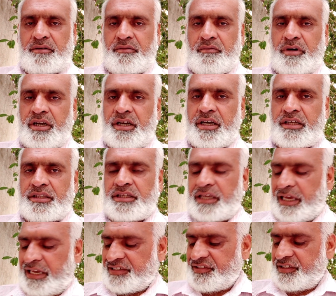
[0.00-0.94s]
What are
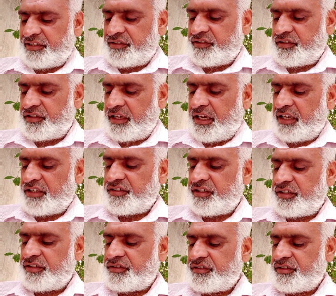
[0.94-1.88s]
the assets?
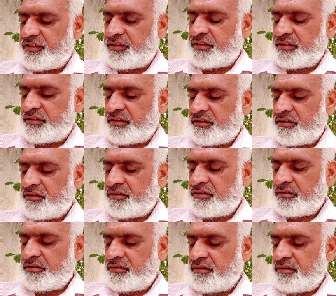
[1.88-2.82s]
Assets,
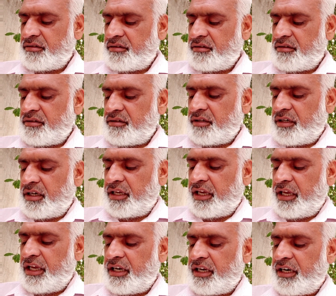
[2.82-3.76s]

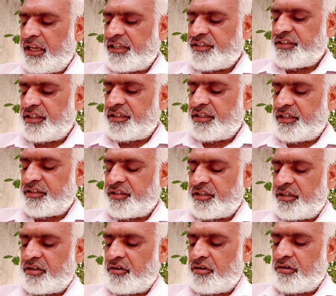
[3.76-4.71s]
again, an asset is
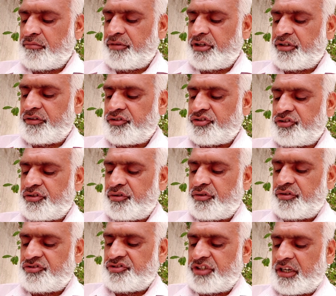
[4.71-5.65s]
an economic
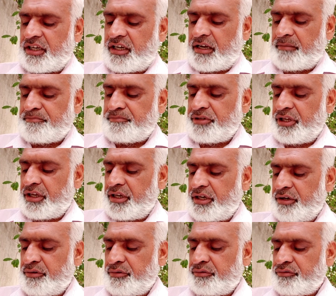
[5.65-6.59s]
resource that a company
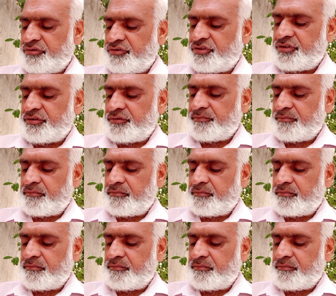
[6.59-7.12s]
owns